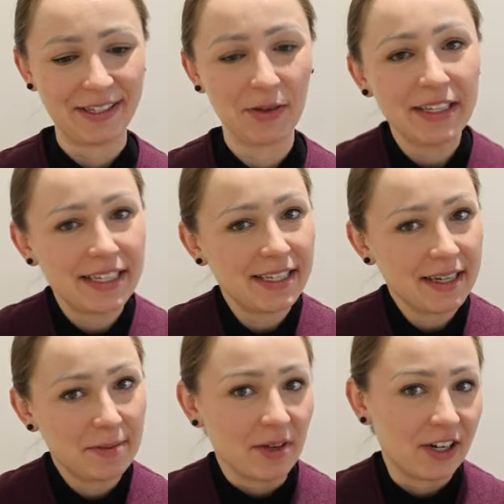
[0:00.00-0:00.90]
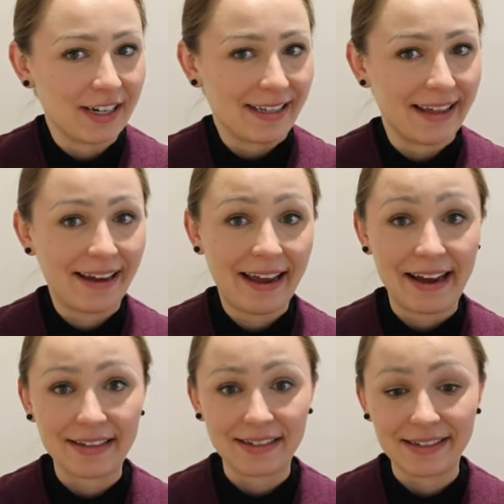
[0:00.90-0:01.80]
So this is a community that
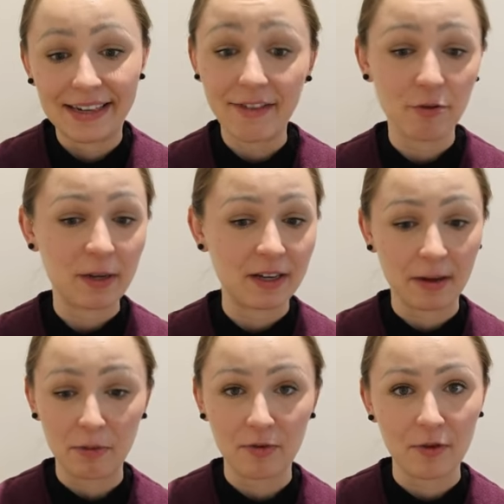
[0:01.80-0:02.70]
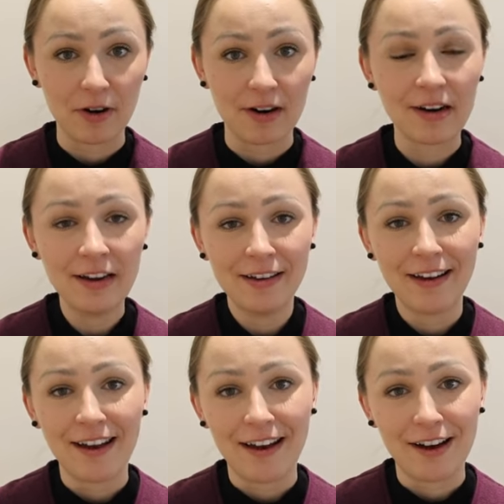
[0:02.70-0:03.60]
has never been done before,
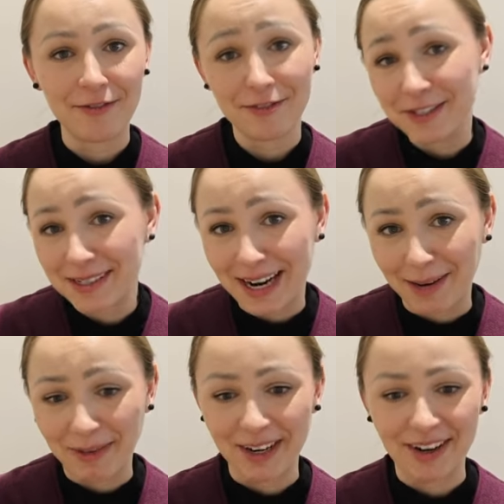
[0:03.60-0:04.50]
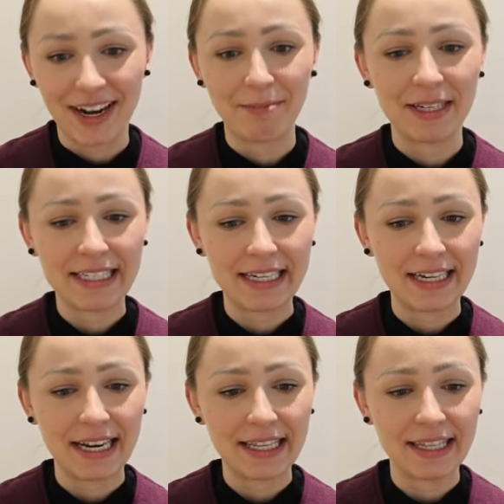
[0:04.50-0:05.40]
first time here in
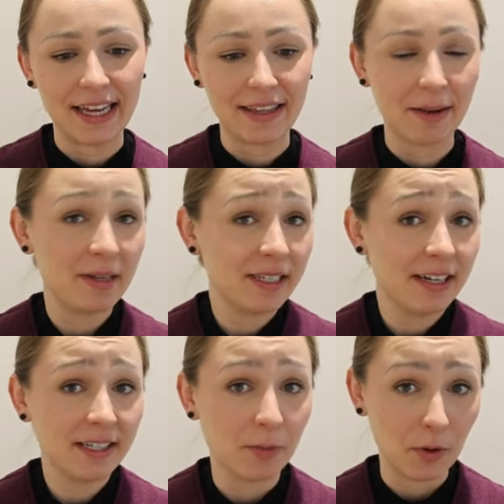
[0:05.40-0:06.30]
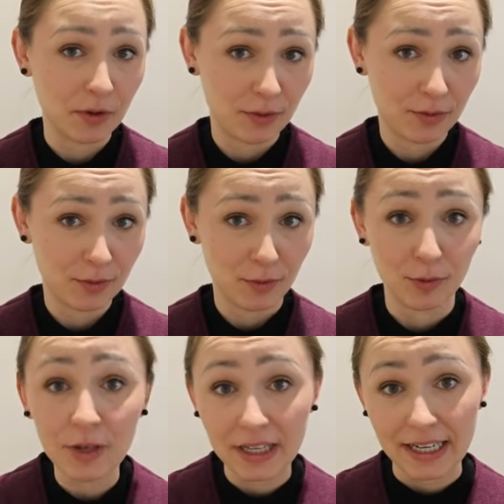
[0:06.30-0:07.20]
Edmonton, and that means that it's both
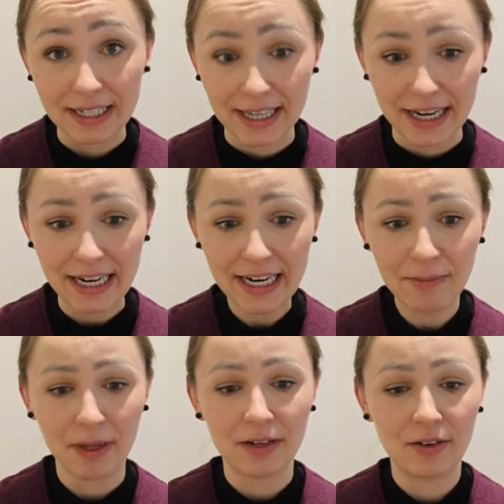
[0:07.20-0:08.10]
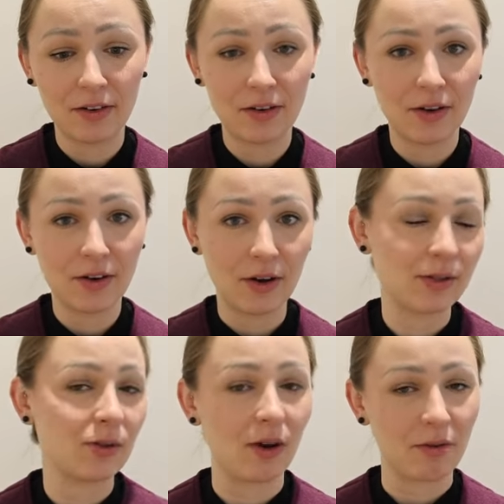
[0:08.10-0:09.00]
really exciting, but
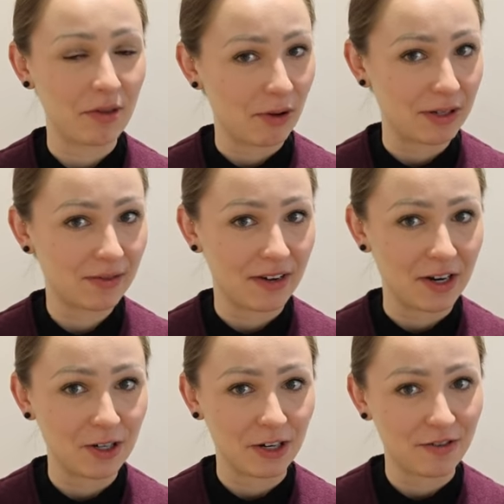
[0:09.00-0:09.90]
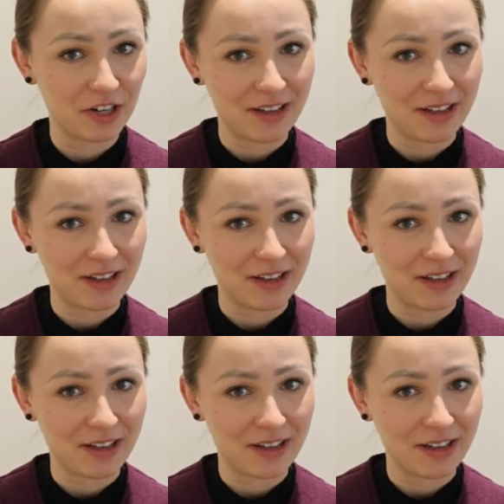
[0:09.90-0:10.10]
also not without its fair share of